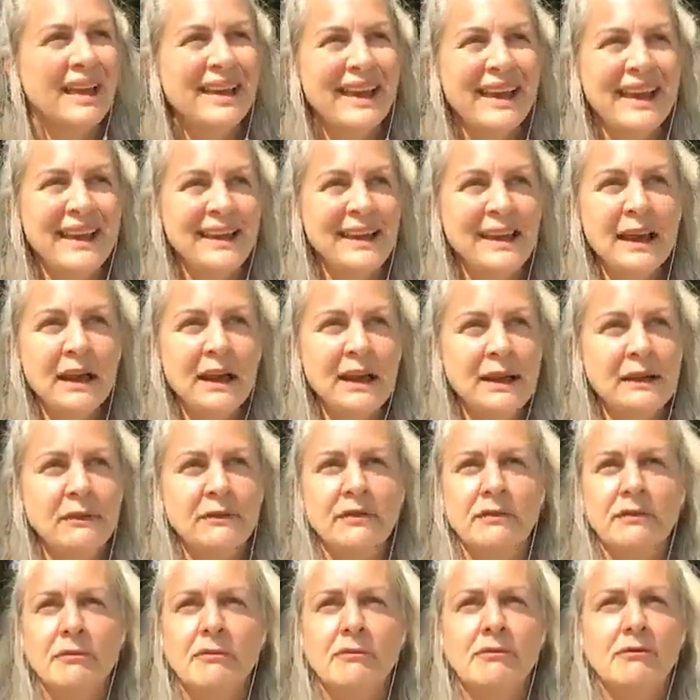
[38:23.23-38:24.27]
any kind
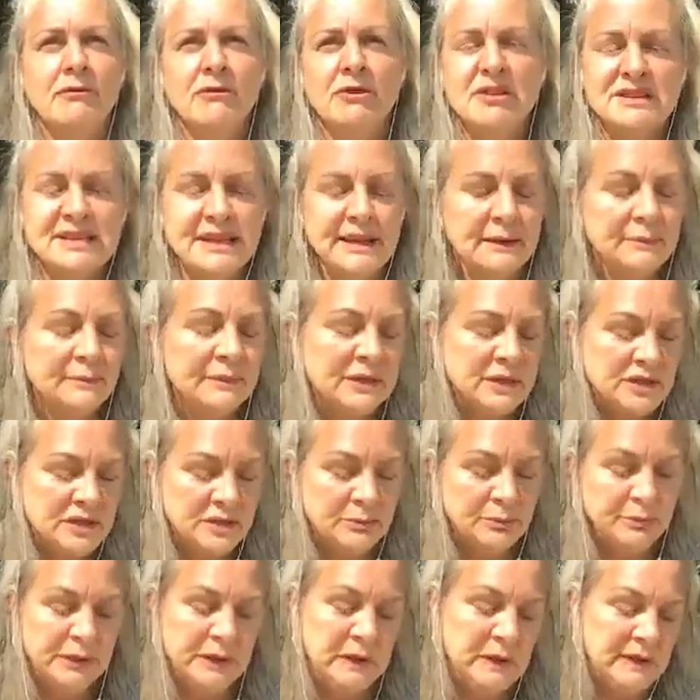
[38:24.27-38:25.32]
of resentment to
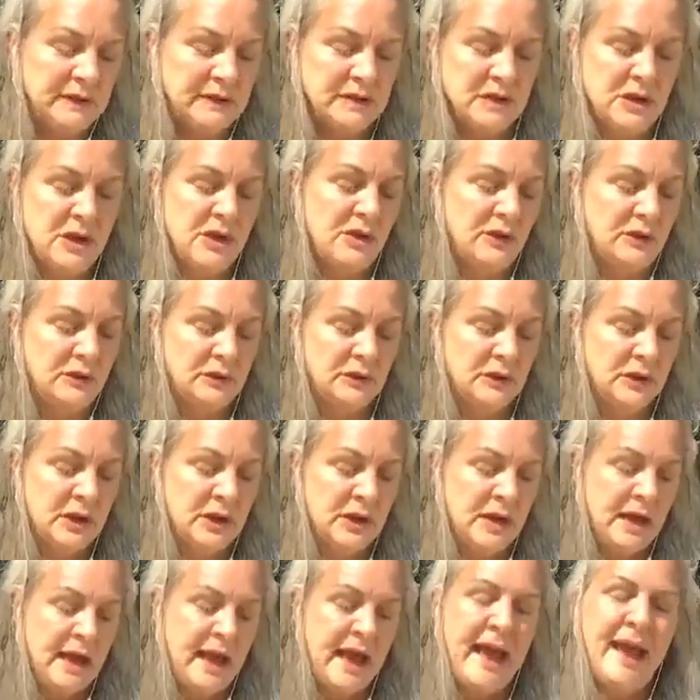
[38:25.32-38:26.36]
build in you,
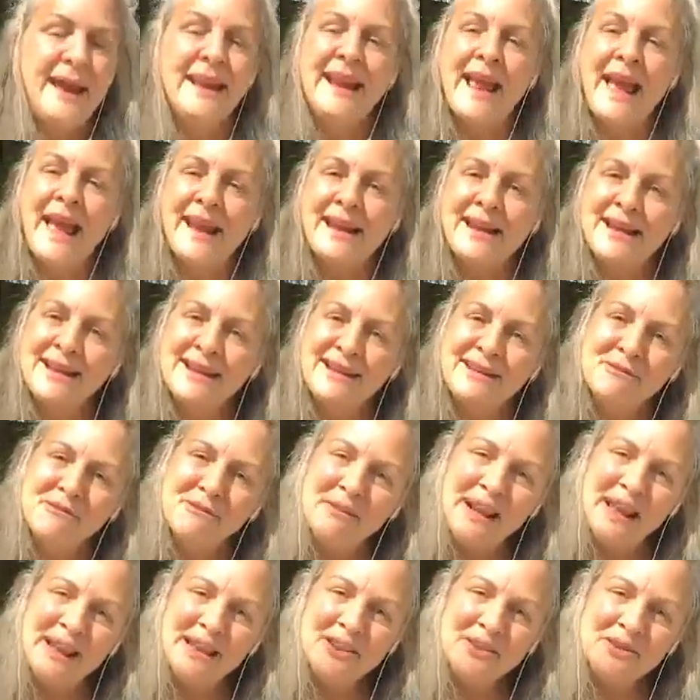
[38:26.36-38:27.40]
and
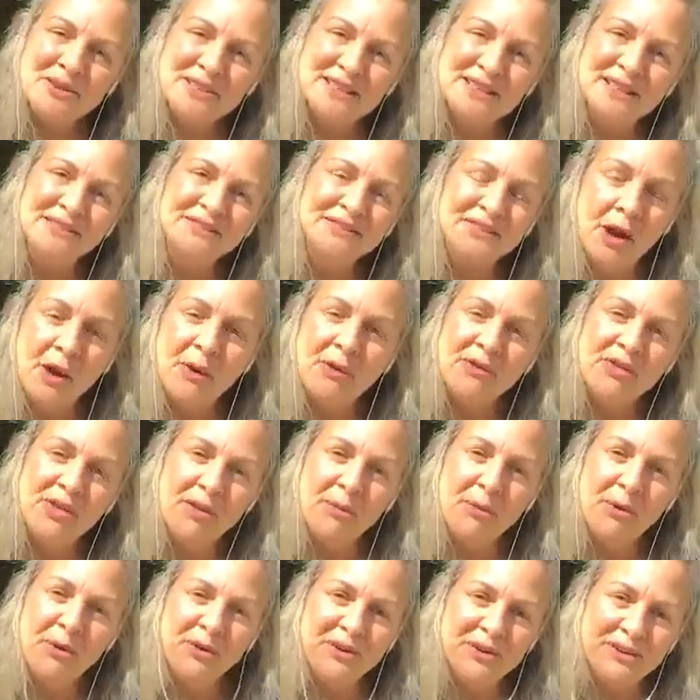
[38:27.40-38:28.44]
let yourself go of the
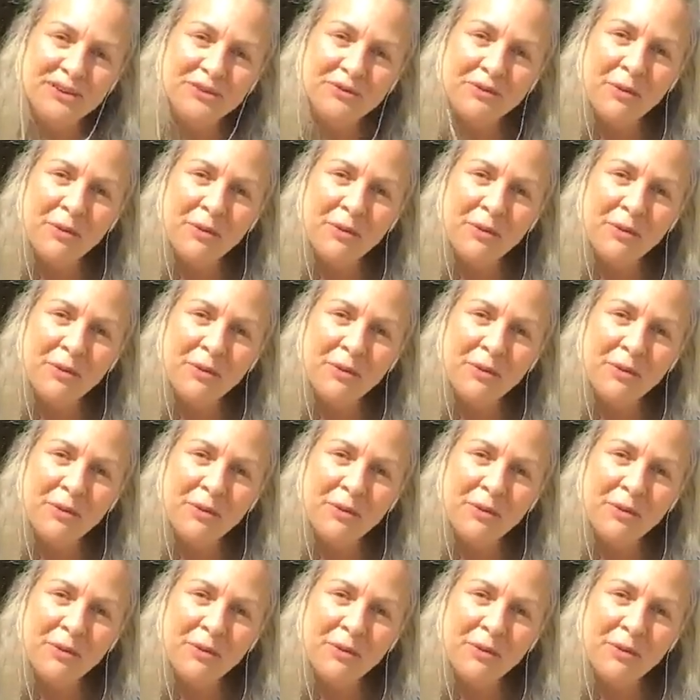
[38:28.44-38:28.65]
burden.